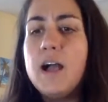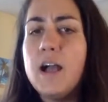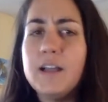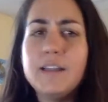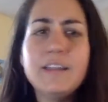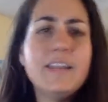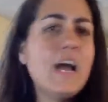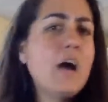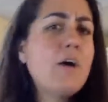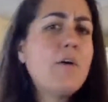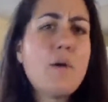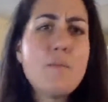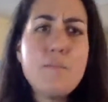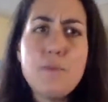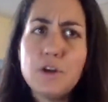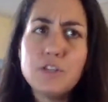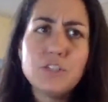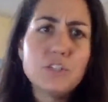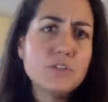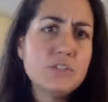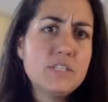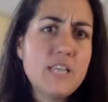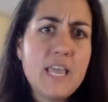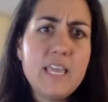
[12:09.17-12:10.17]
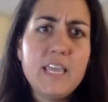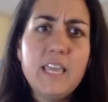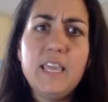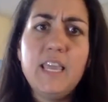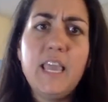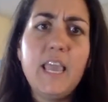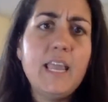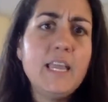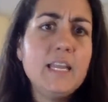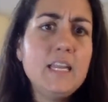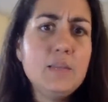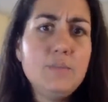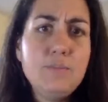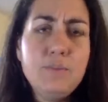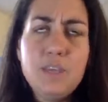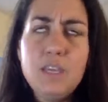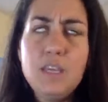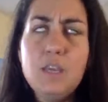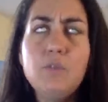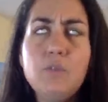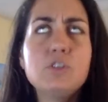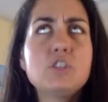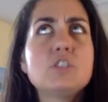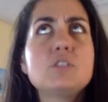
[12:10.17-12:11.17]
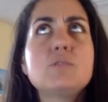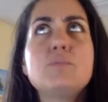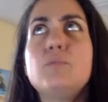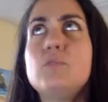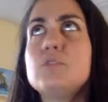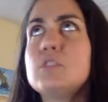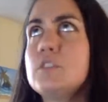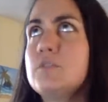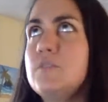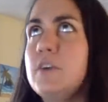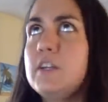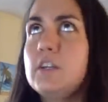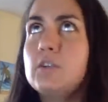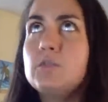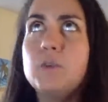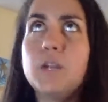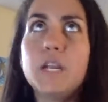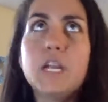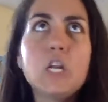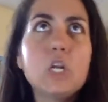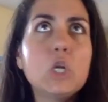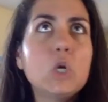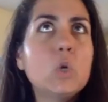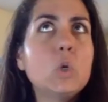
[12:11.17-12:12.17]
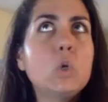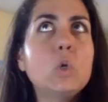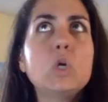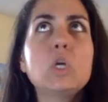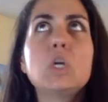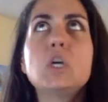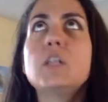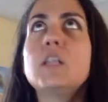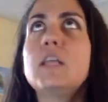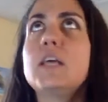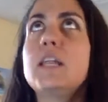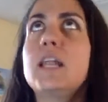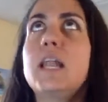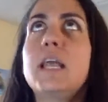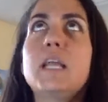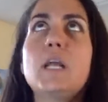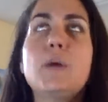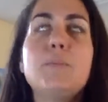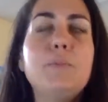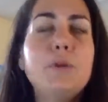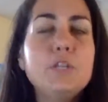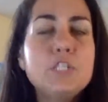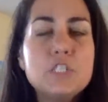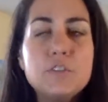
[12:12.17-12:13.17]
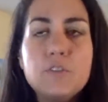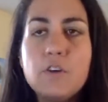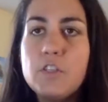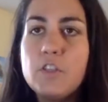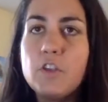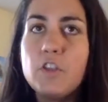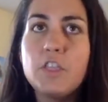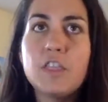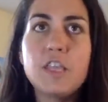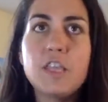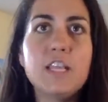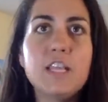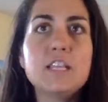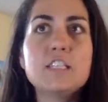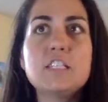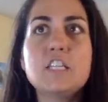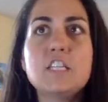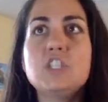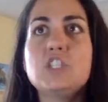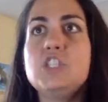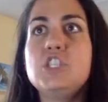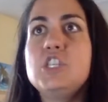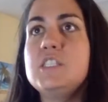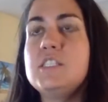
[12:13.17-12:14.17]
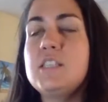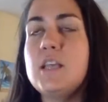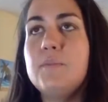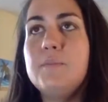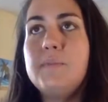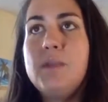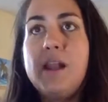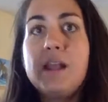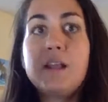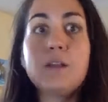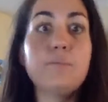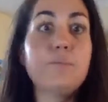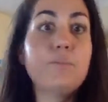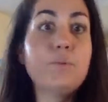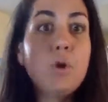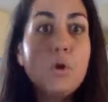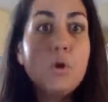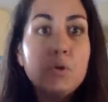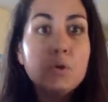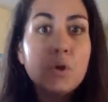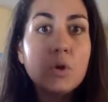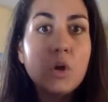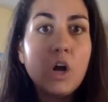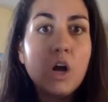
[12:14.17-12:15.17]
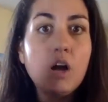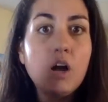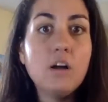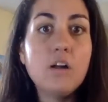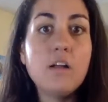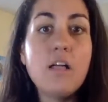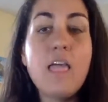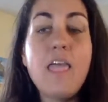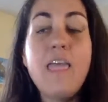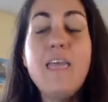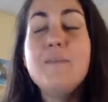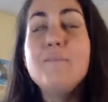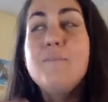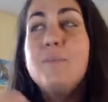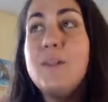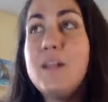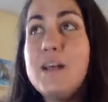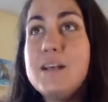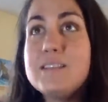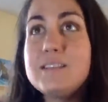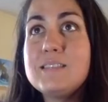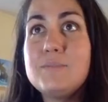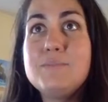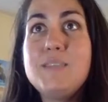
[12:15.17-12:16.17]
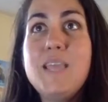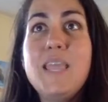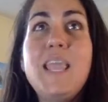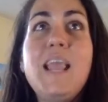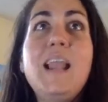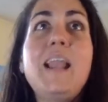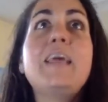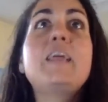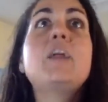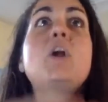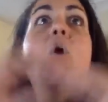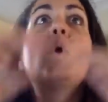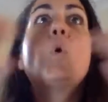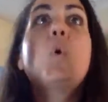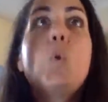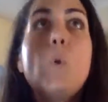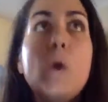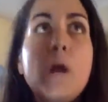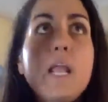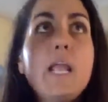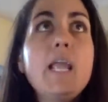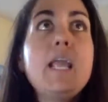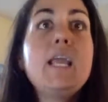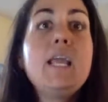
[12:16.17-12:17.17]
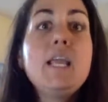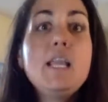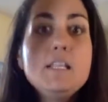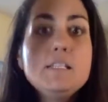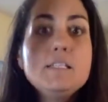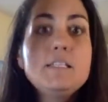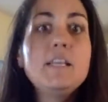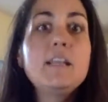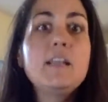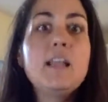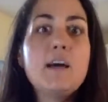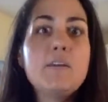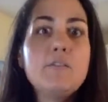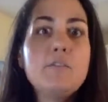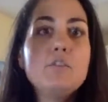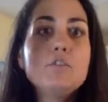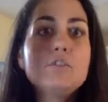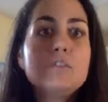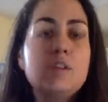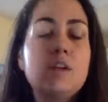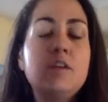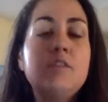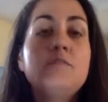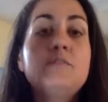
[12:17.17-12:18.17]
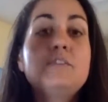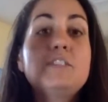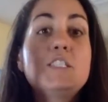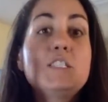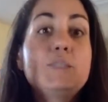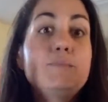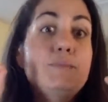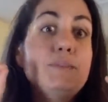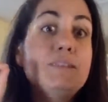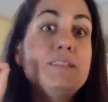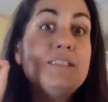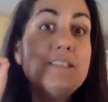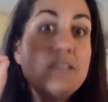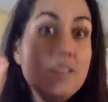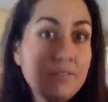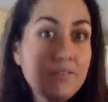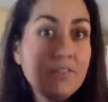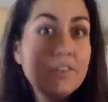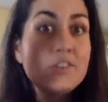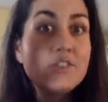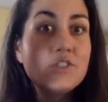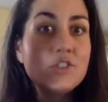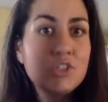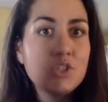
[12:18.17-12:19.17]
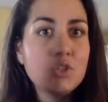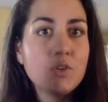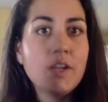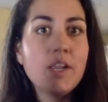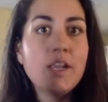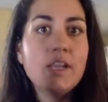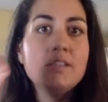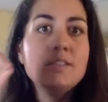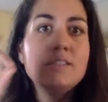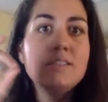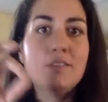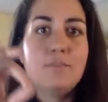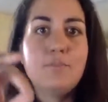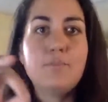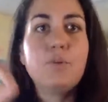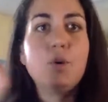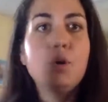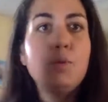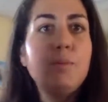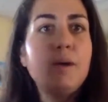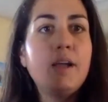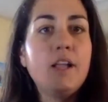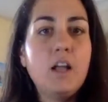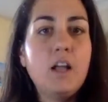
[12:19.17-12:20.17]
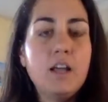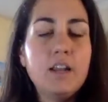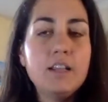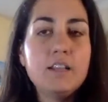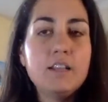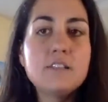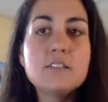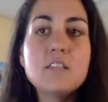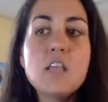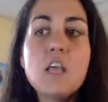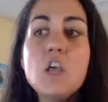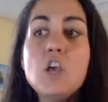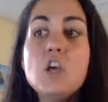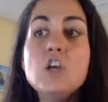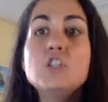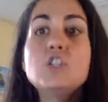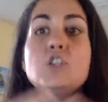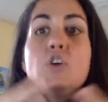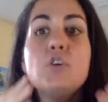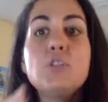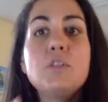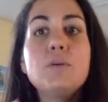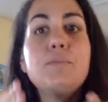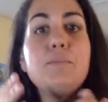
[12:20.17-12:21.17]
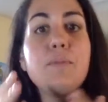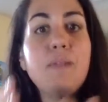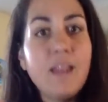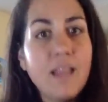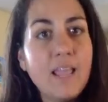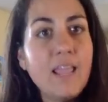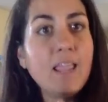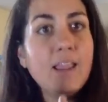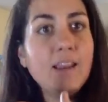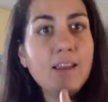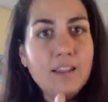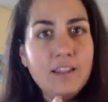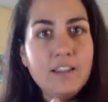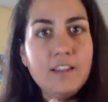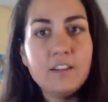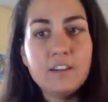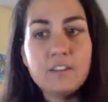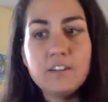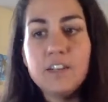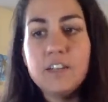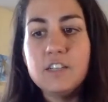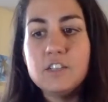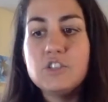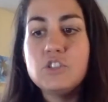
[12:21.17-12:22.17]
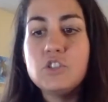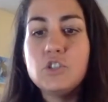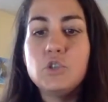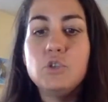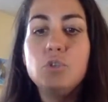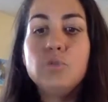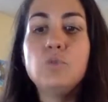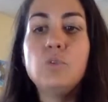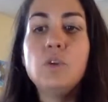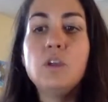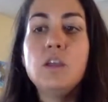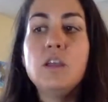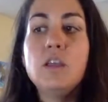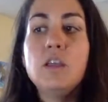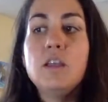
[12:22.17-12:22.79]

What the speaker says: now I'm also taking ADP, which is emulsified oregano oil, and like a bunch of other things. And she sent me like a protocol. Plus I'm taking like crazy levels of specific strains of probiotics. So the plan here is to